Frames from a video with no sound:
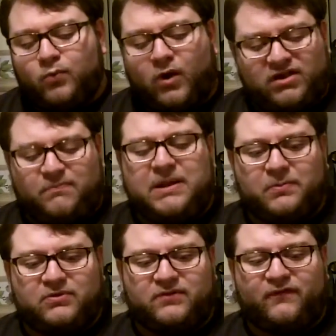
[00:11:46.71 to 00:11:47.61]
wants
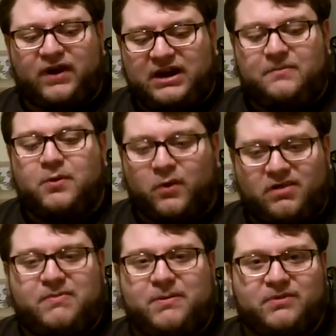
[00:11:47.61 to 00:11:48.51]
people to fight him. He
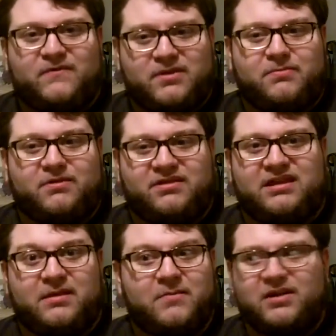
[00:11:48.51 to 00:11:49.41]
wants people to visibly
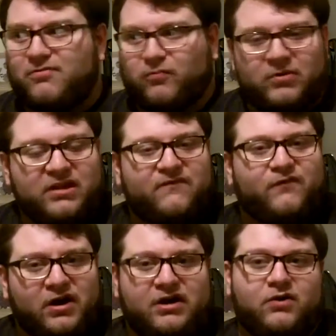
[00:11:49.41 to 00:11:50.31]
see him, and he's really
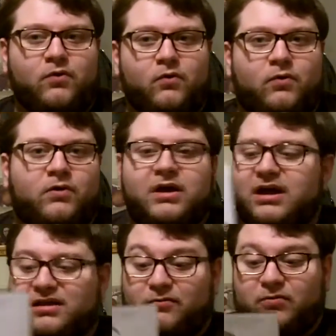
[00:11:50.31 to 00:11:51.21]
fucking cool.
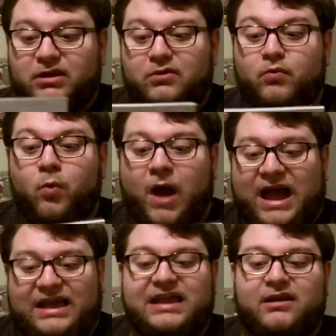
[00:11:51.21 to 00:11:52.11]
It's a really
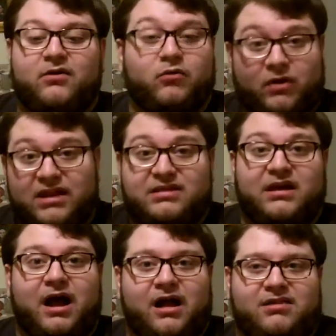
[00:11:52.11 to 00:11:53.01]
wacky,
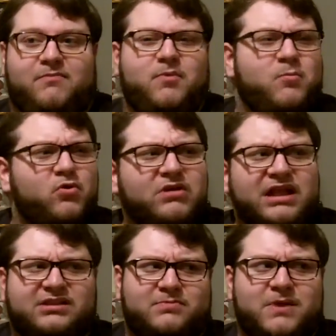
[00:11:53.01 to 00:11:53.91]
crazy concept. But Moon
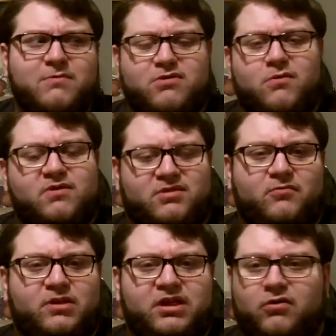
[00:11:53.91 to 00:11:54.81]
Knight to me was always a
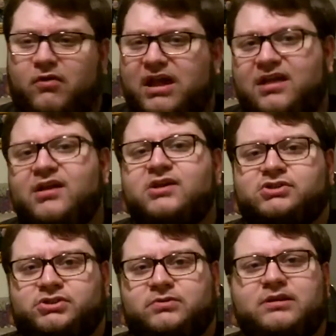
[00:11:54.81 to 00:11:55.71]
really great
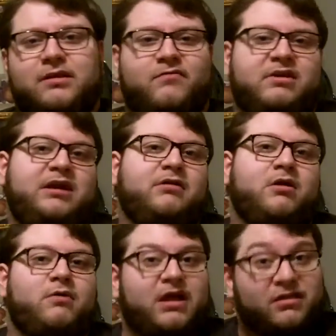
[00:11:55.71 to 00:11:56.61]
street level
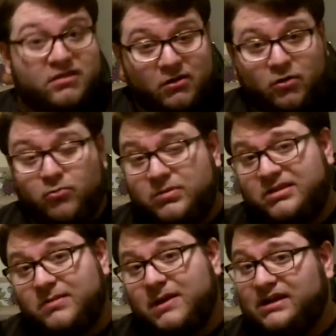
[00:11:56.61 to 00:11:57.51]
hero, and I still hope
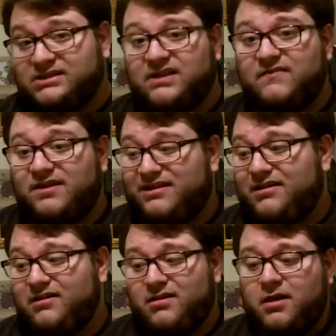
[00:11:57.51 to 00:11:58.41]
that they make a TV
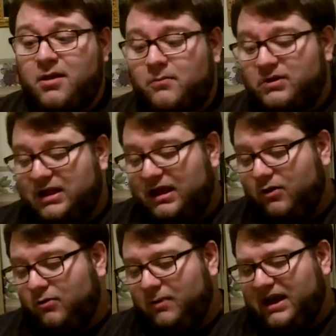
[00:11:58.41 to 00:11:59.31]
series. But
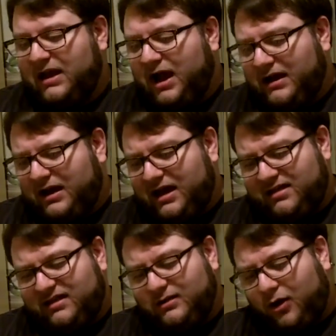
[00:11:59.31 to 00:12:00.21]
like, oh my god,
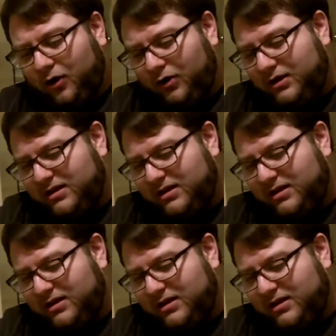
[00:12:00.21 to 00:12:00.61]
guys, like the art